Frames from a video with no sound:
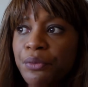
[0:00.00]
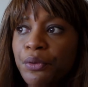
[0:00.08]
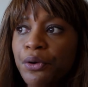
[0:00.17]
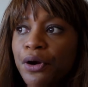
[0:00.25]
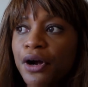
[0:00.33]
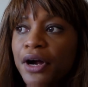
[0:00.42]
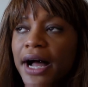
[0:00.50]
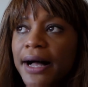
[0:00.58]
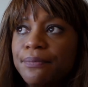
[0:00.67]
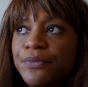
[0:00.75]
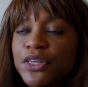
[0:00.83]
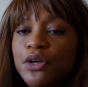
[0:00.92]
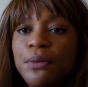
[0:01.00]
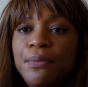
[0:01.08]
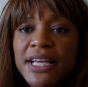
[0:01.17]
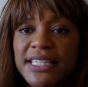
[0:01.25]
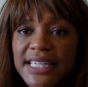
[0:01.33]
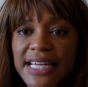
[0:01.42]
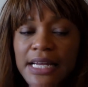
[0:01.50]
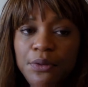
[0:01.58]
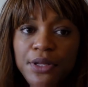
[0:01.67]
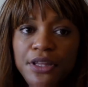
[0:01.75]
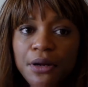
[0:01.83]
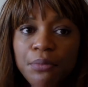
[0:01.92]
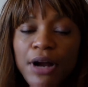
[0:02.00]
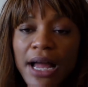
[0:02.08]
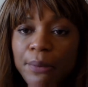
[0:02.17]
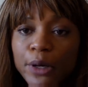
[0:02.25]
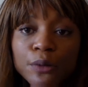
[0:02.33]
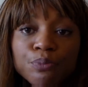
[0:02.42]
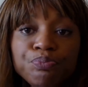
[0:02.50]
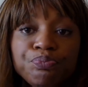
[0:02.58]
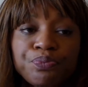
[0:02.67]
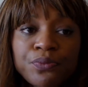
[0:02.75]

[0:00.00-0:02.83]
your um, you can mix it in with your primer